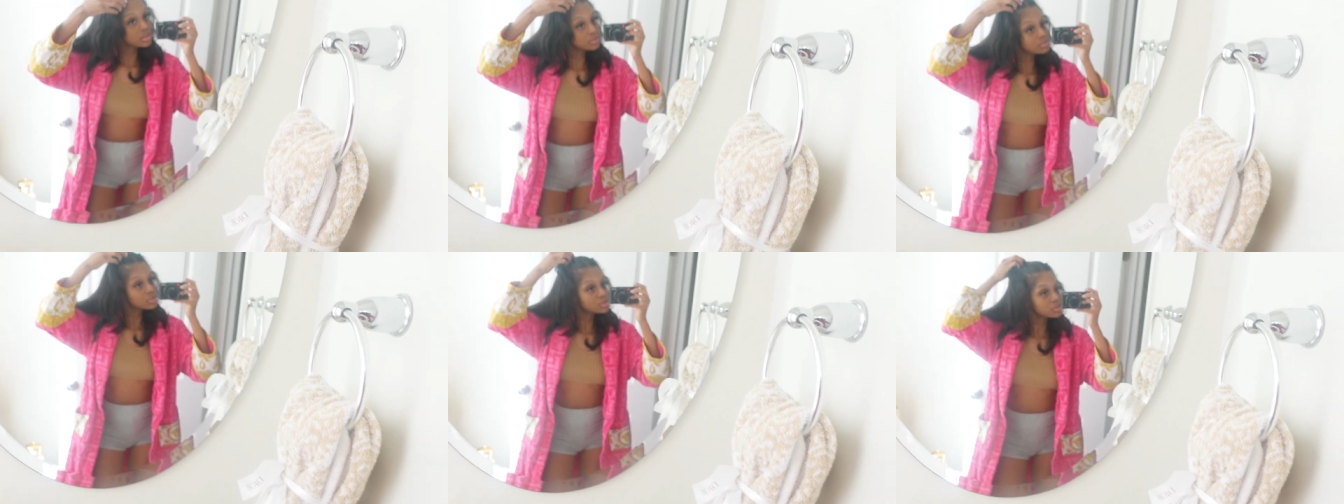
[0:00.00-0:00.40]
and
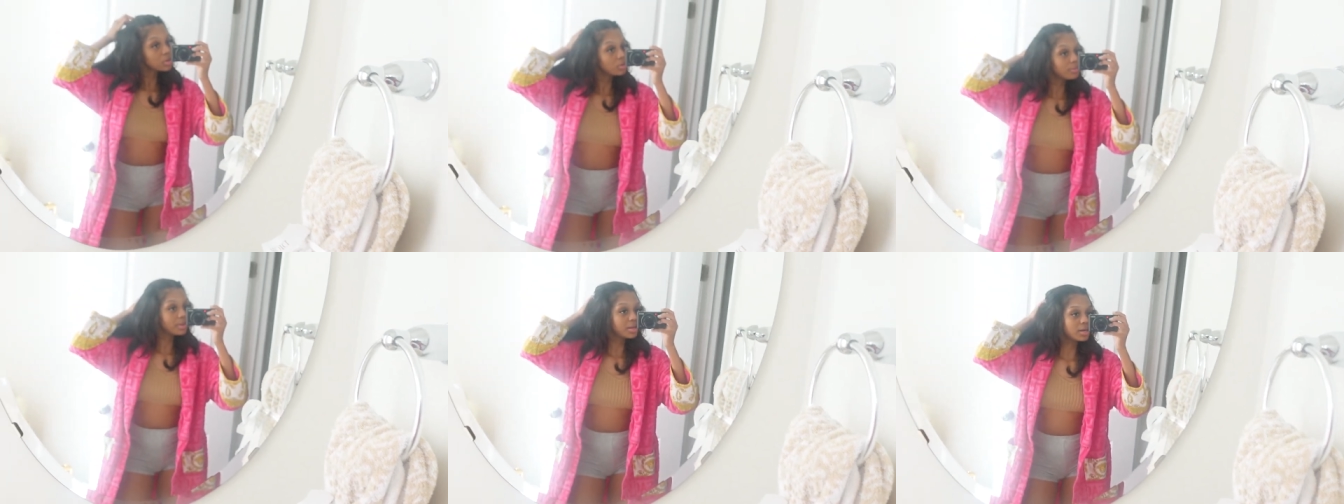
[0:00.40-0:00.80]
I'm
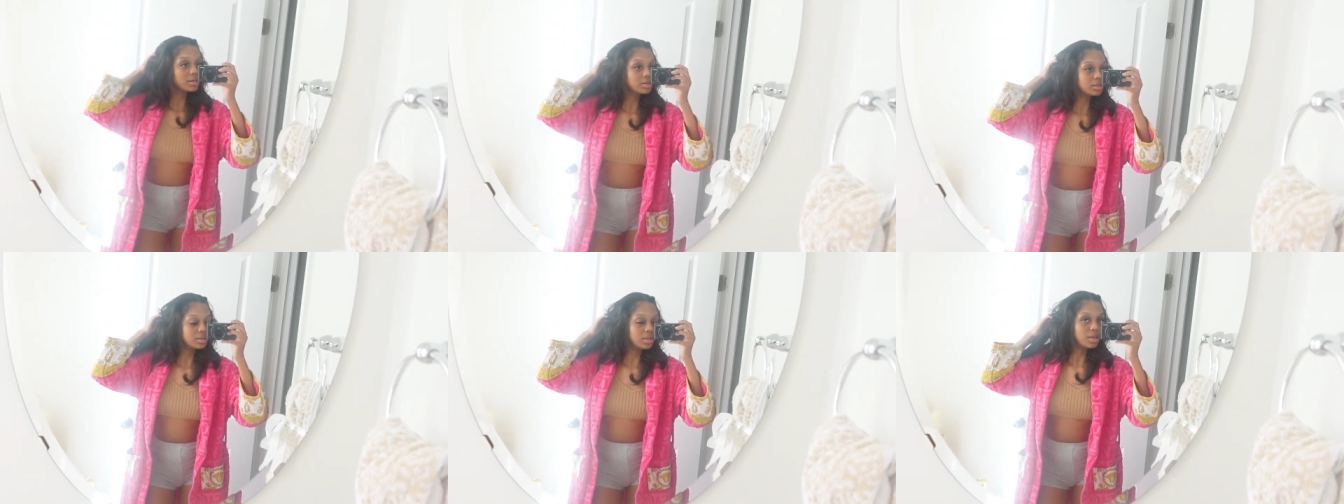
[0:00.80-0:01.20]
so mad I
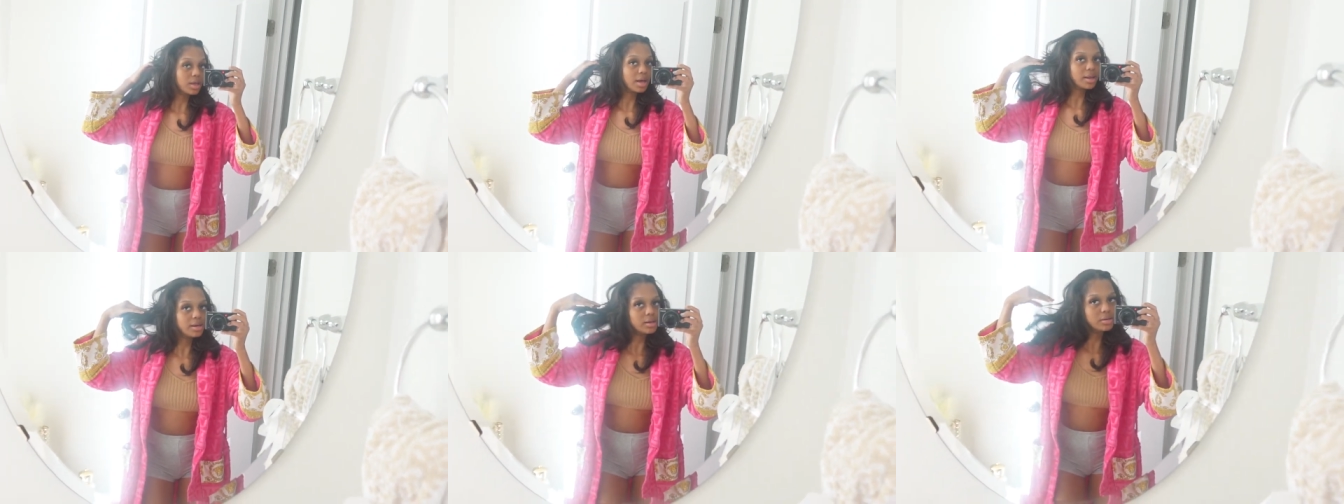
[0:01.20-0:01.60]
did that.
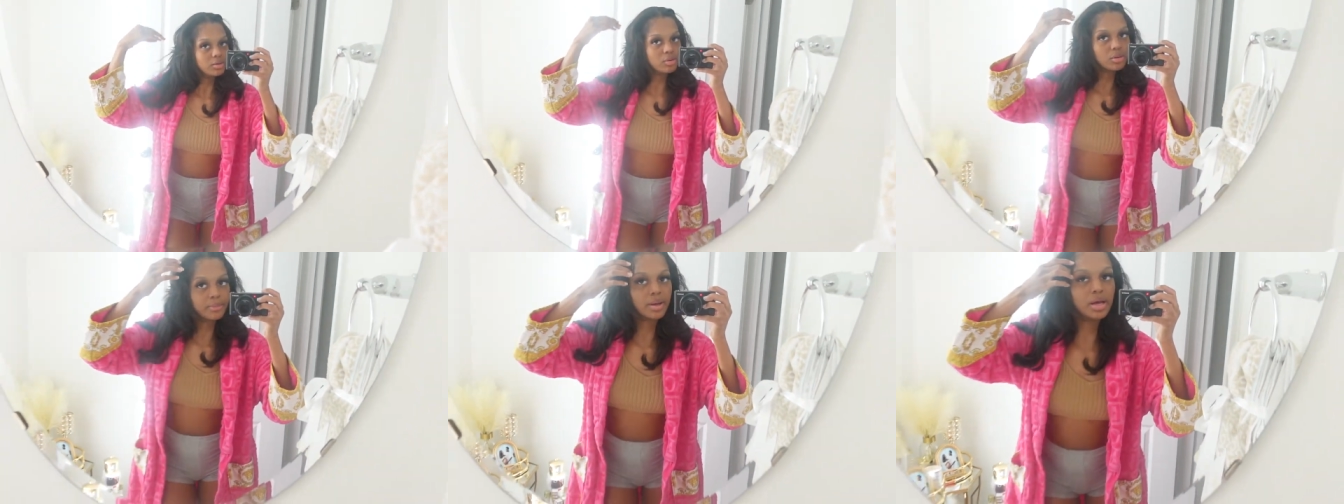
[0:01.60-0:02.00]
I didn't
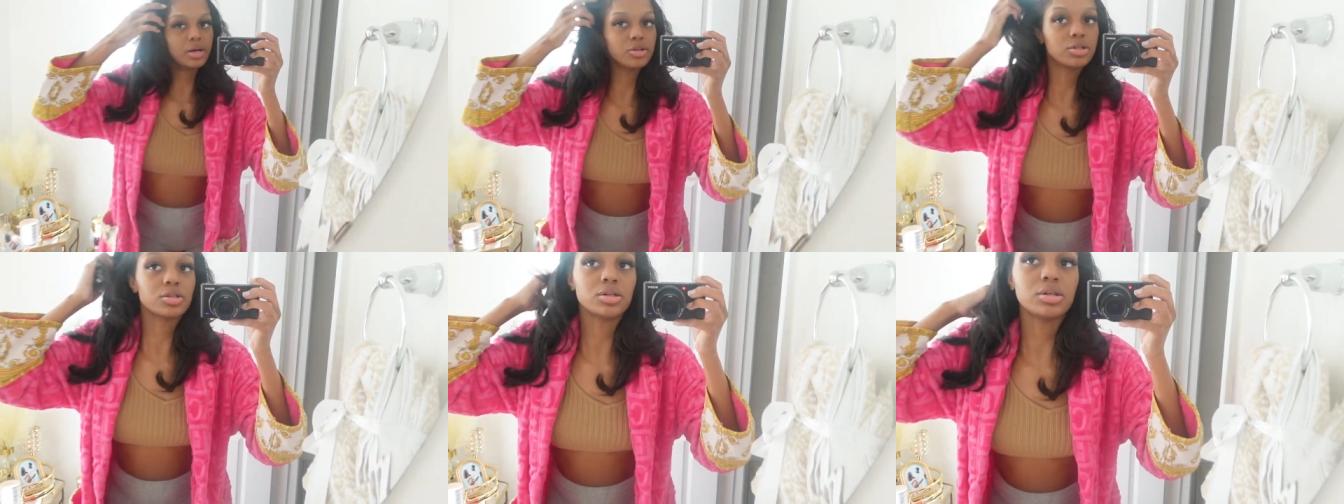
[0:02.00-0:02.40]
do it. My
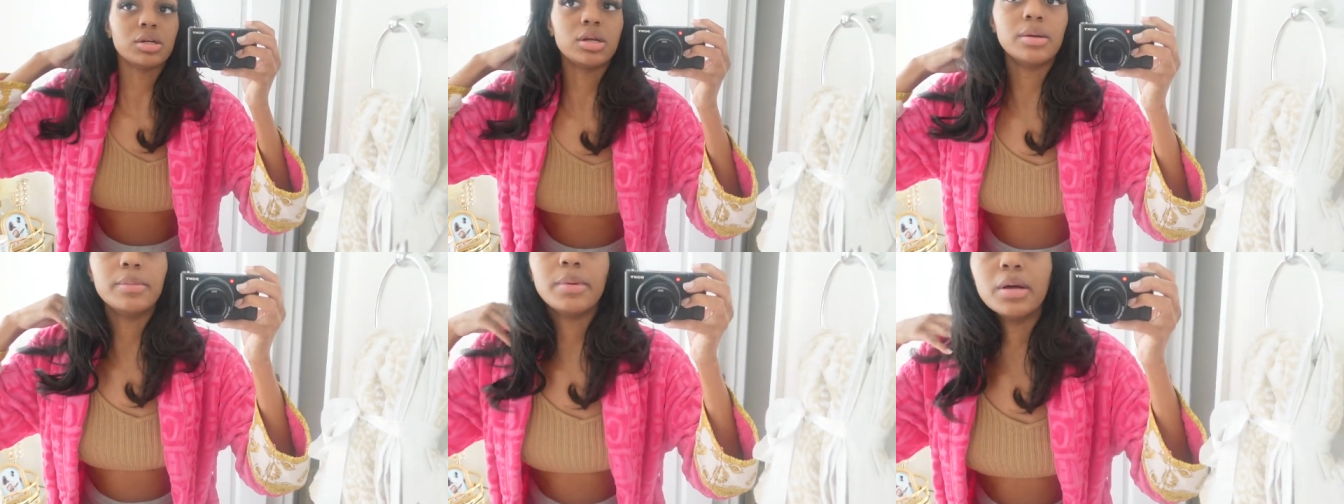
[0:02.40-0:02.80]
hairdresser did
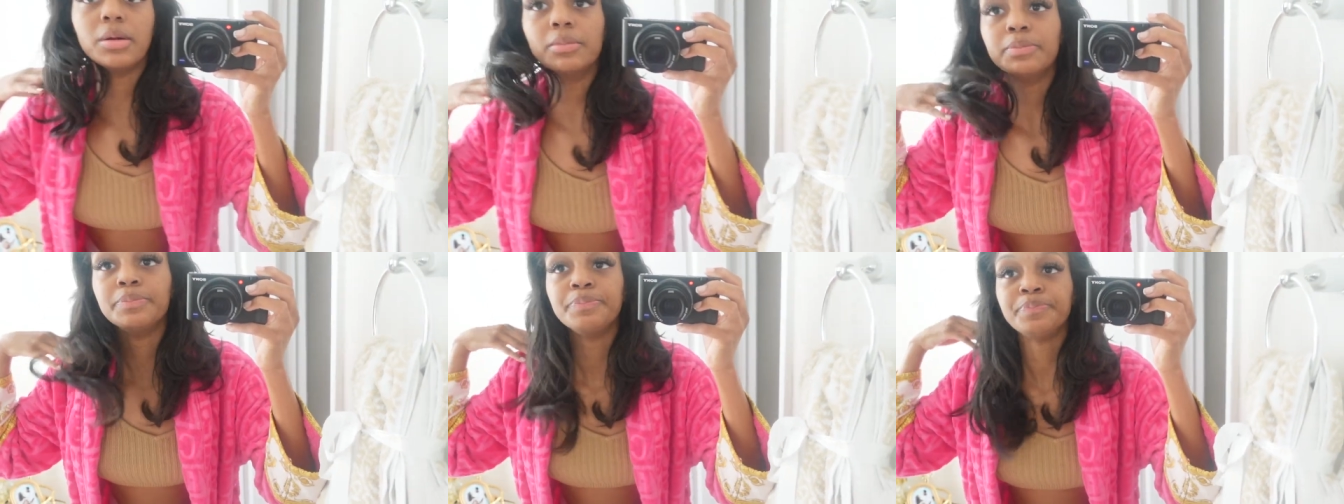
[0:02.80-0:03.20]
it, but
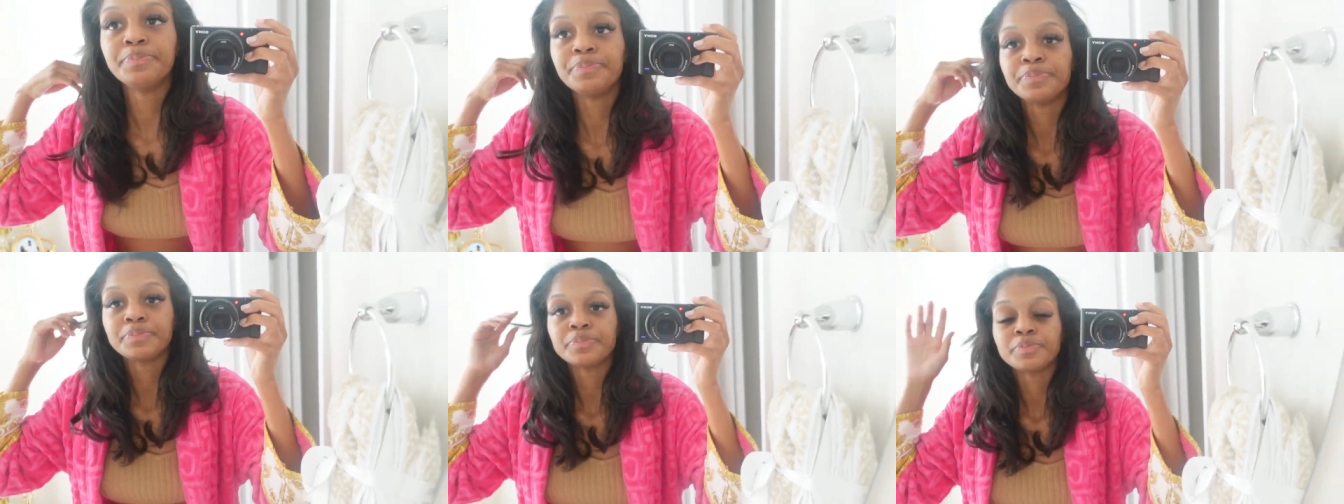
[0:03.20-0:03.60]

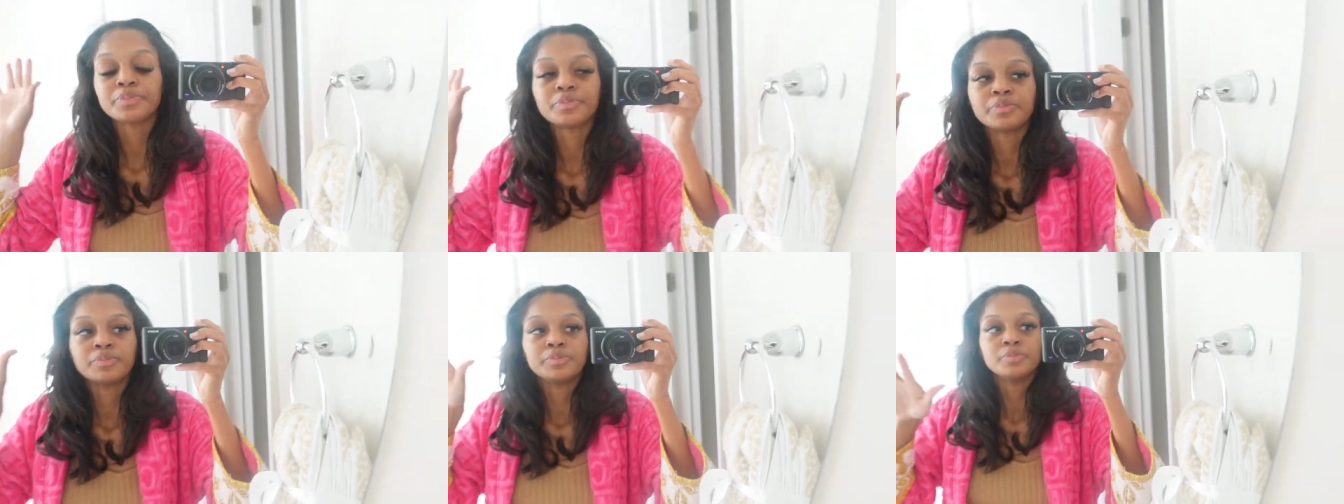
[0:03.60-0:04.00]

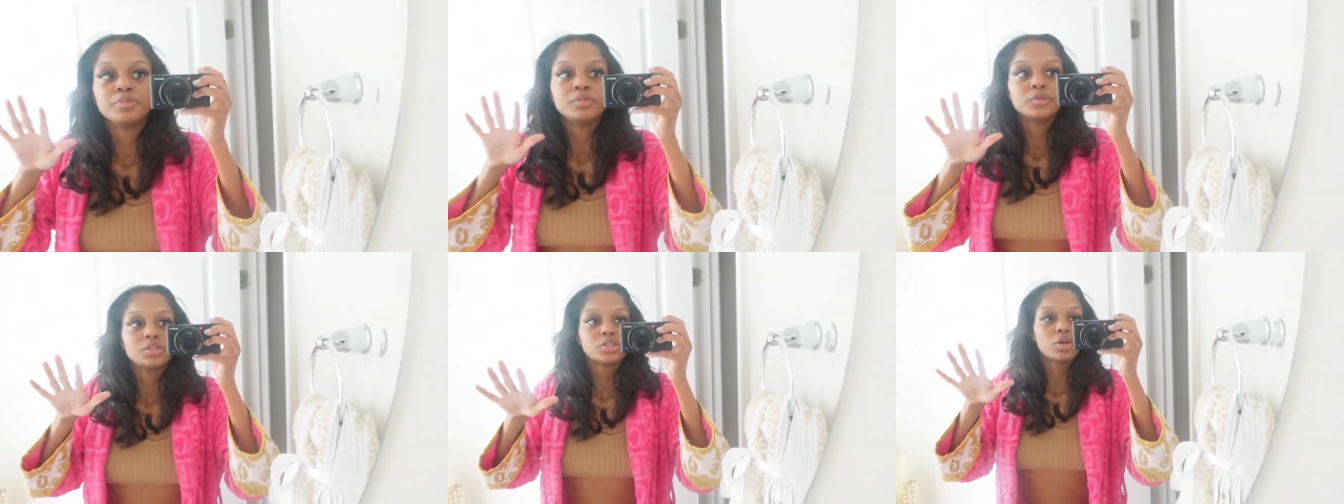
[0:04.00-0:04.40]

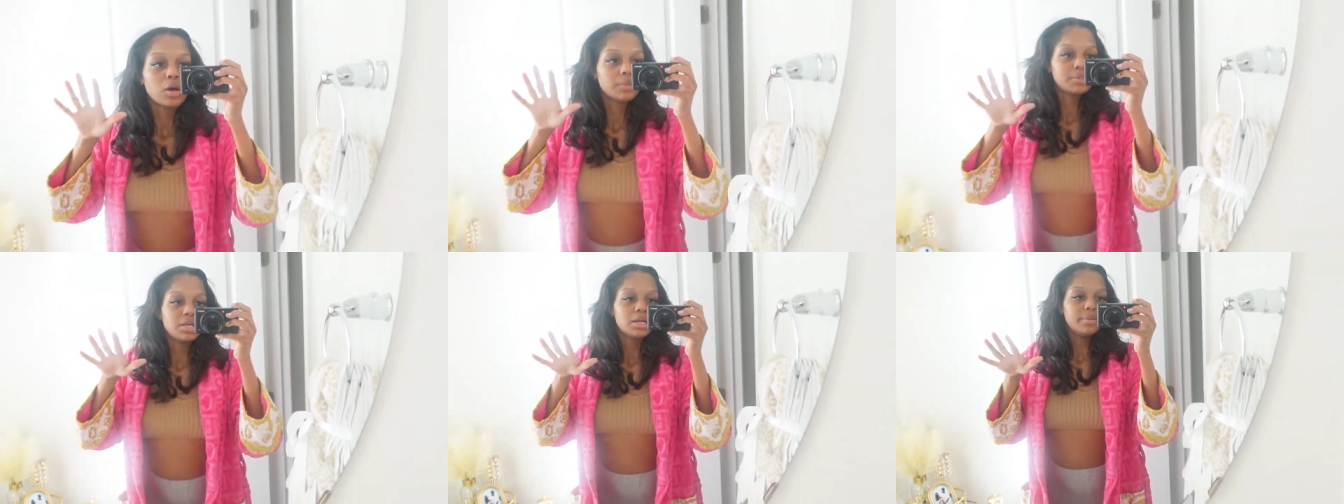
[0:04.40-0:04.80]
so
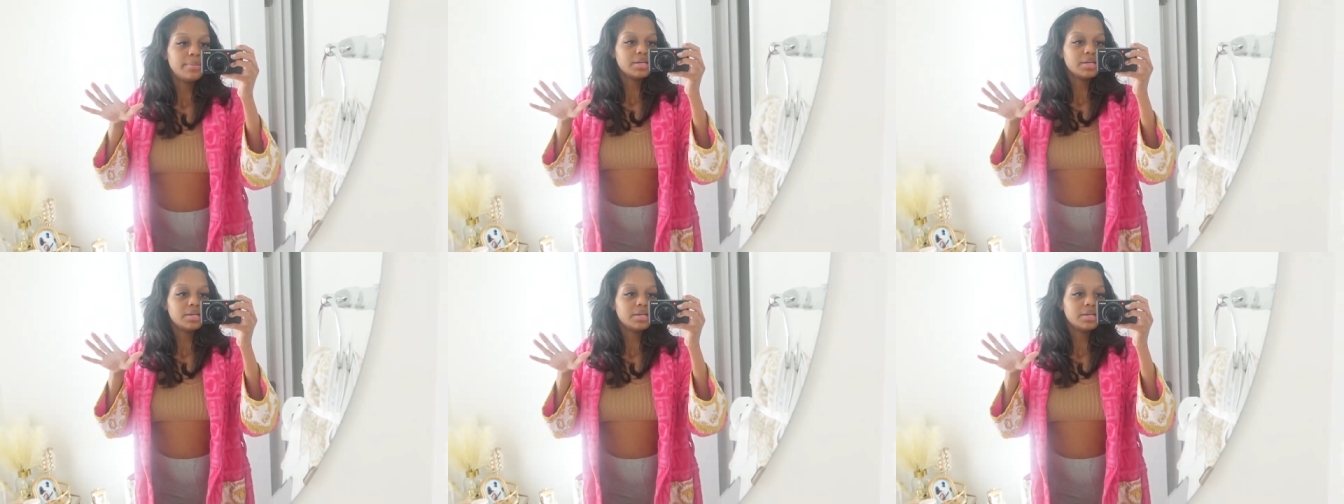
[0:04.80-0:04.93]
upset at